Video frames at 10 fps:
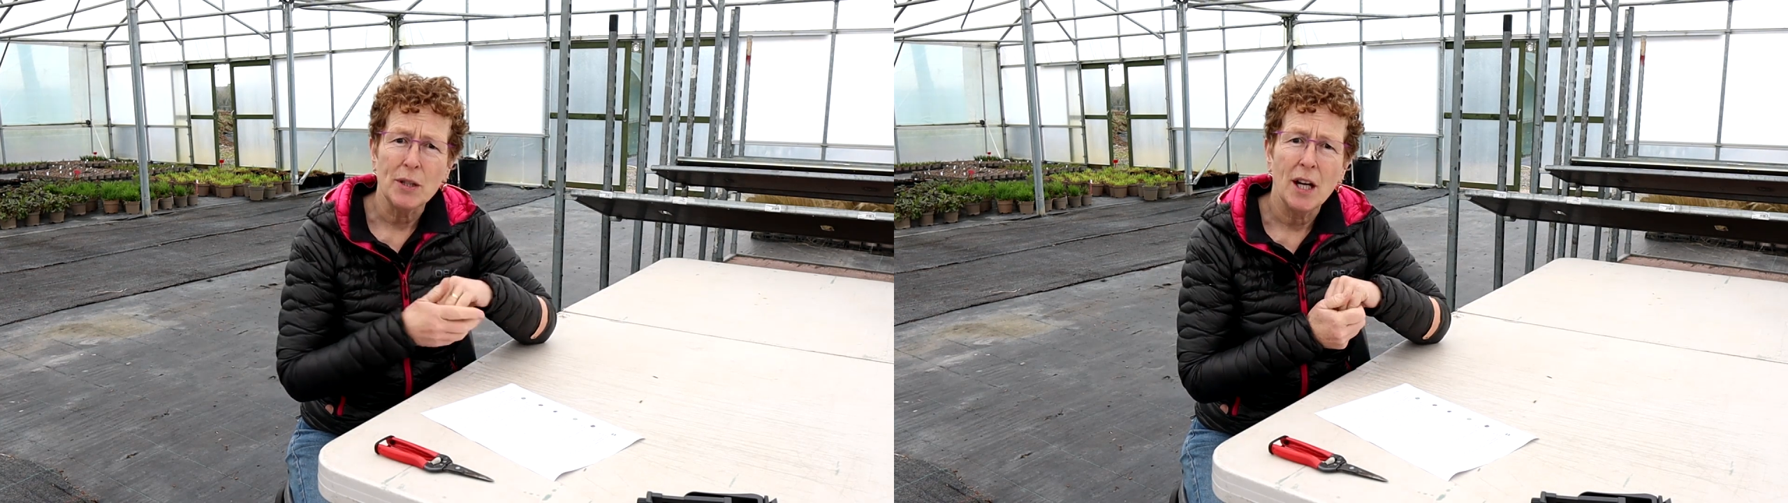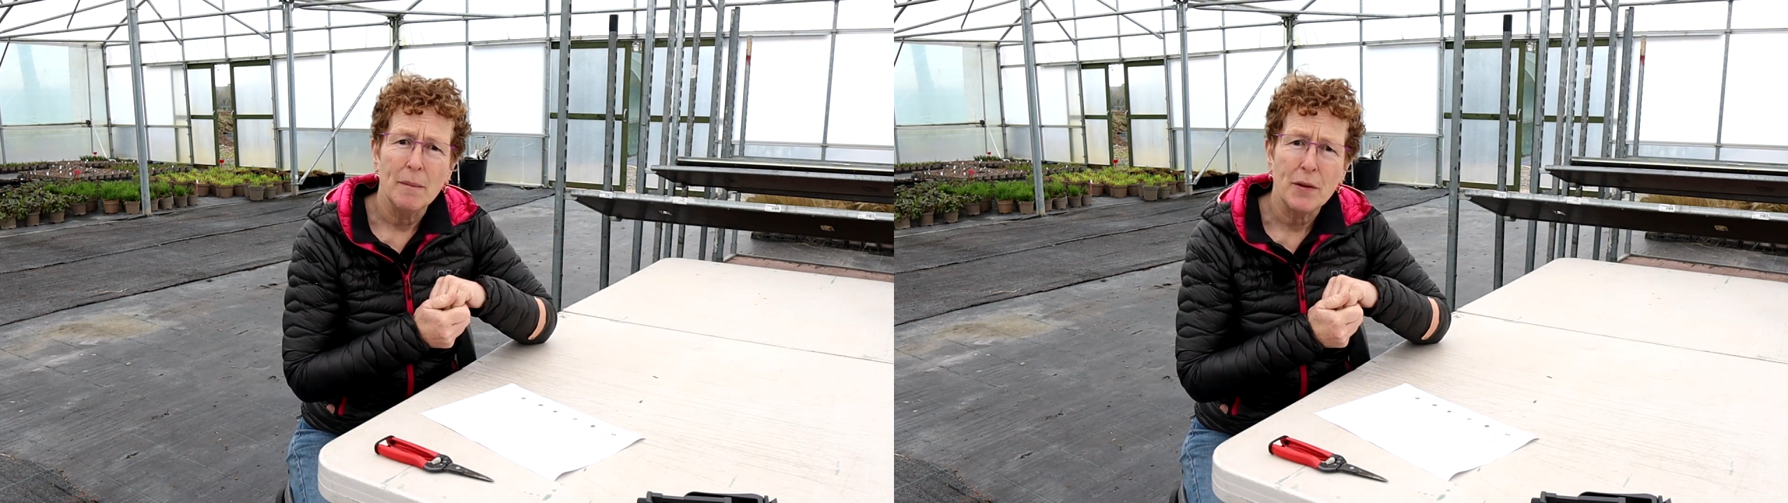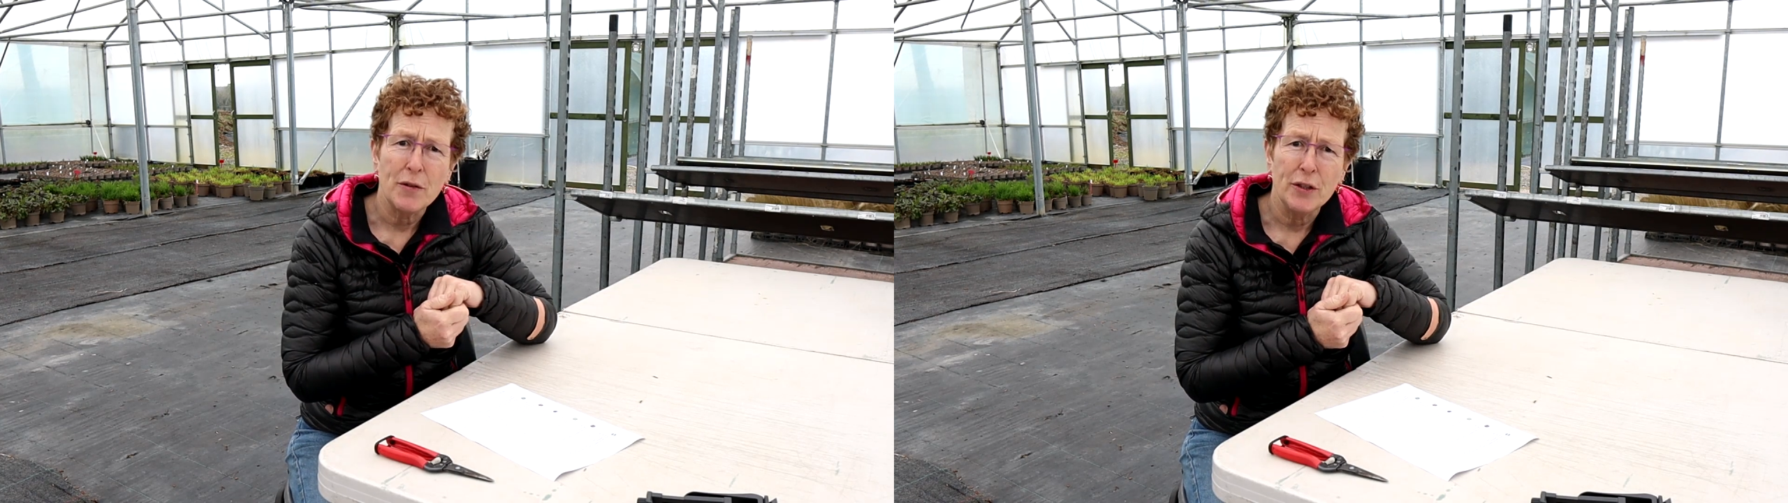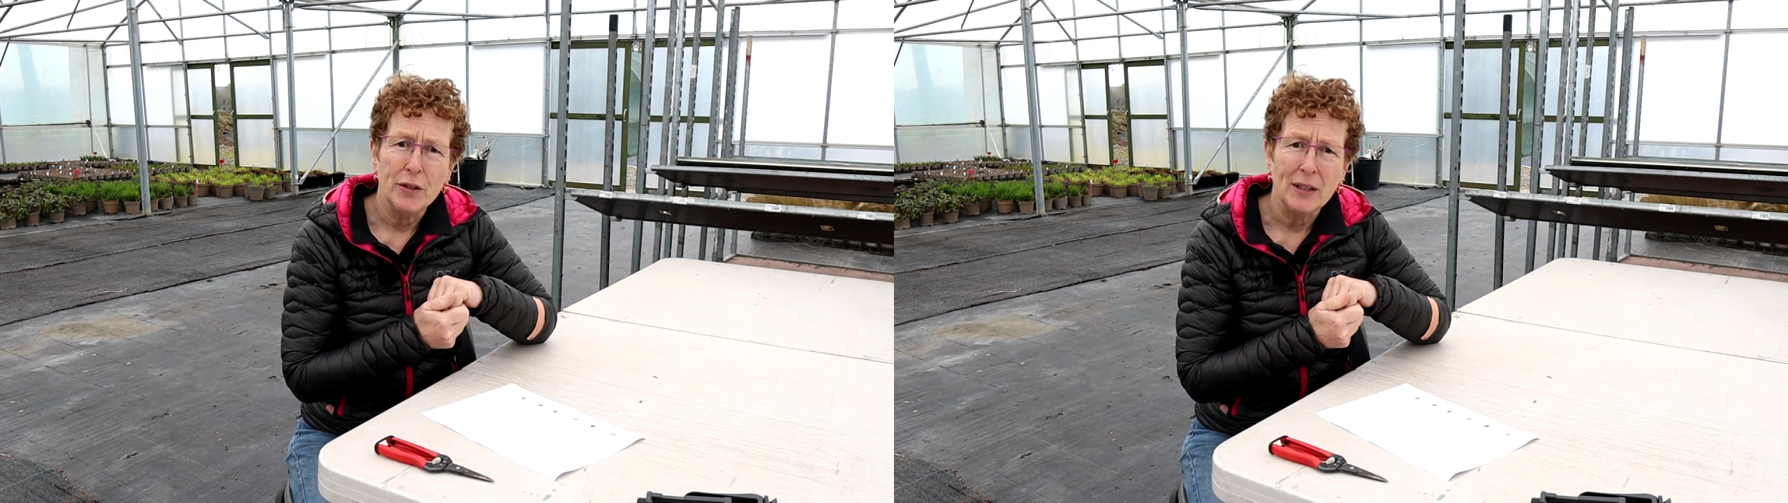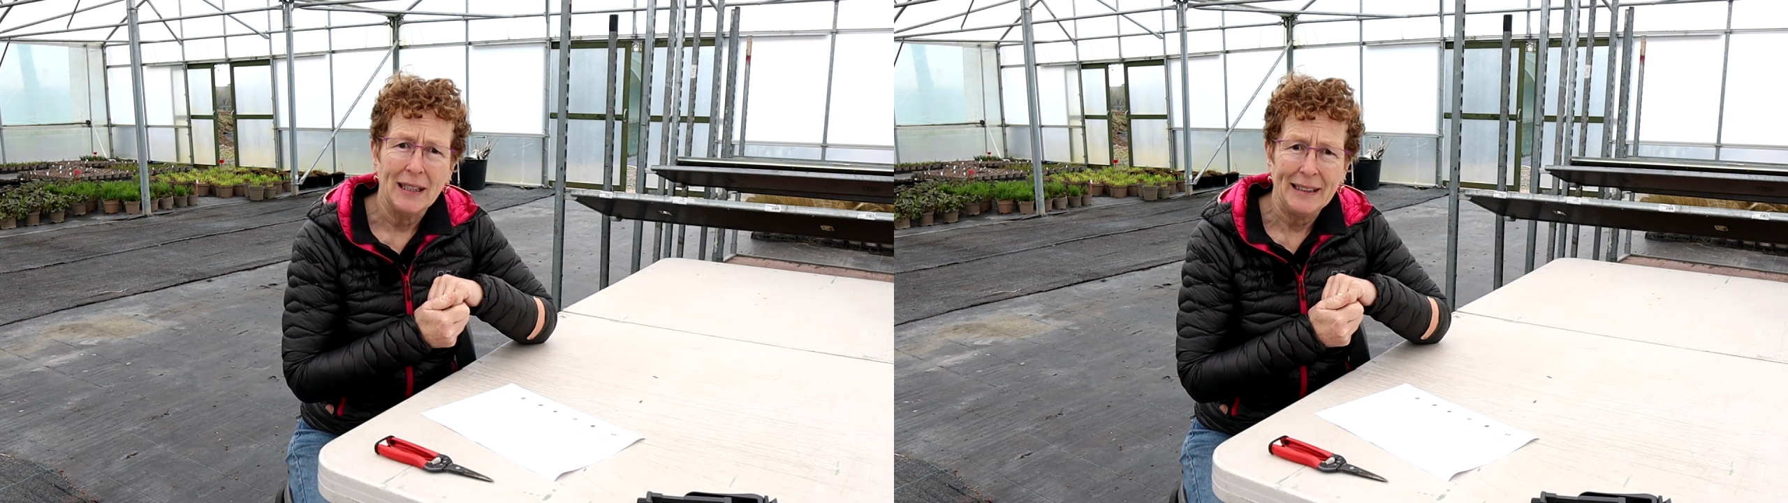come
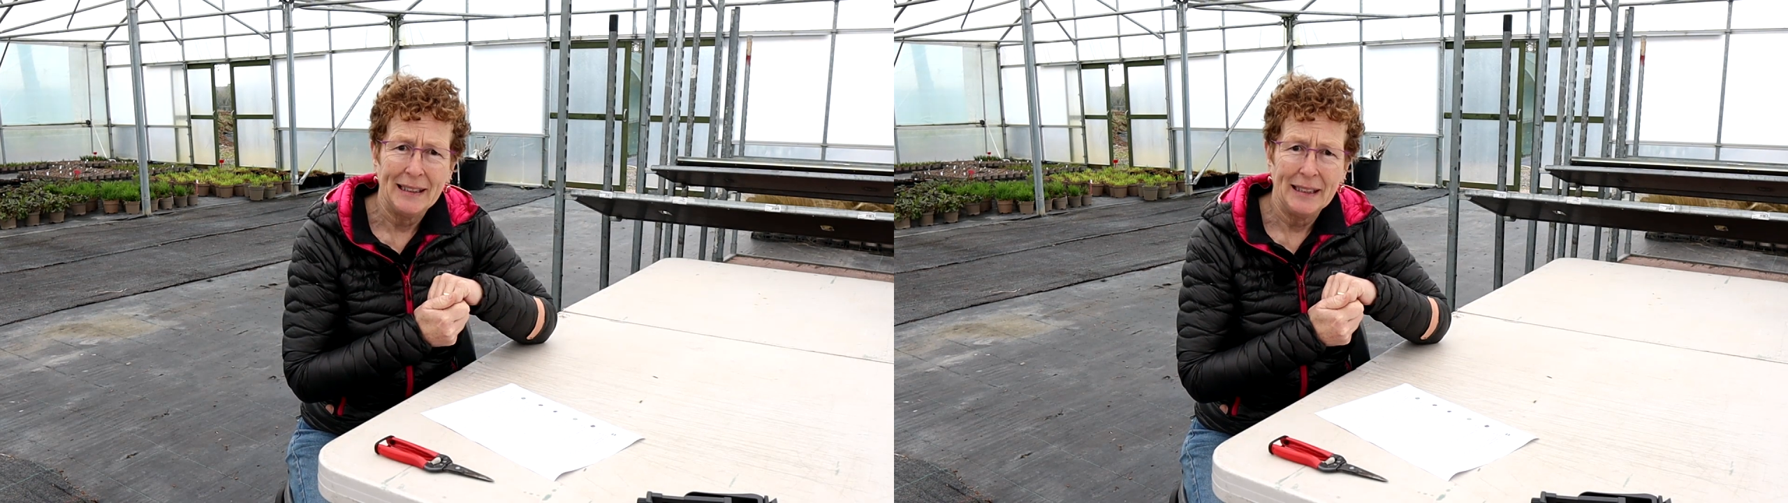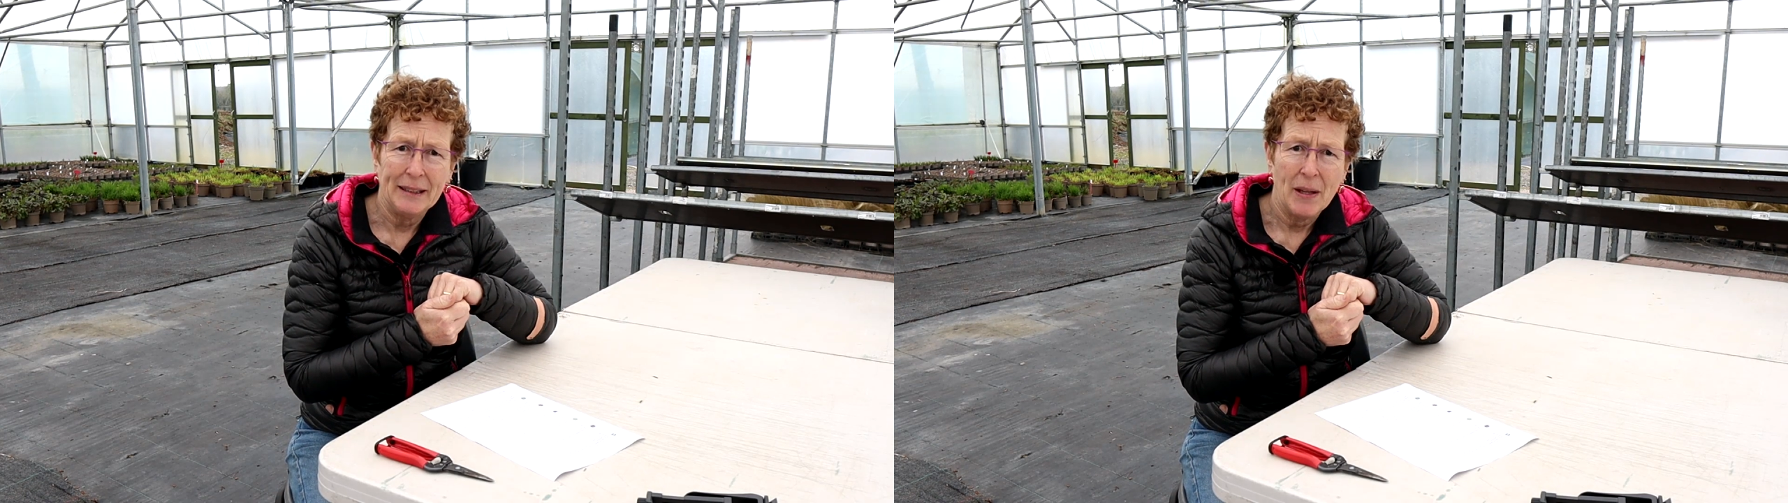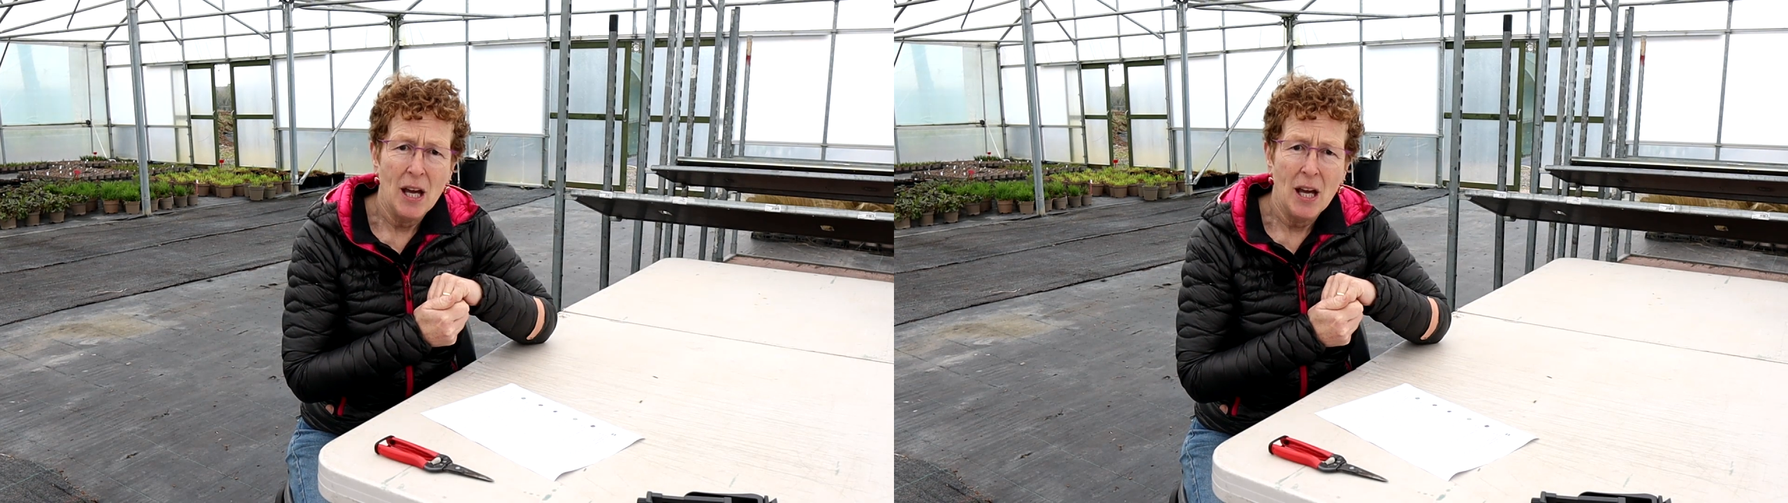through clearly.